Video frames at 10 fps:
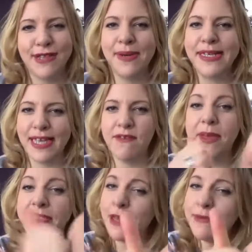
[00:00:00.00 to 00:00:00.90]
then please give it a
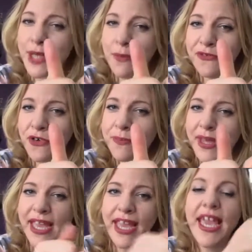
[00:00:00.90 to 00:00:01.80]
big thumbs up for
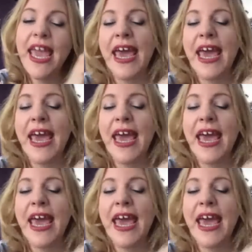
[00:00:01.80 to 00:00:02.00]
me.